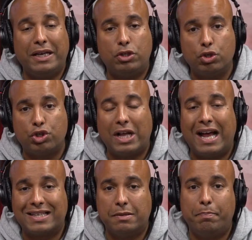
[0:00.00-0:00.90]
It just
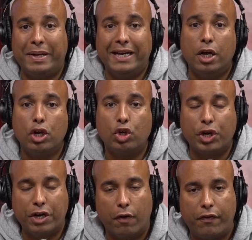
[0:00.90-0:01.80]
hasn't been good
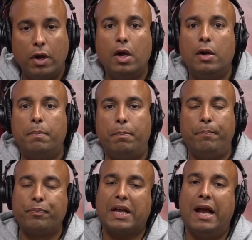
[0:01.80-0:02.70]
enough.
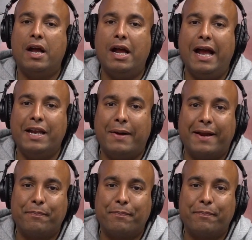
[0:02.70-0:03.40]
Anyway,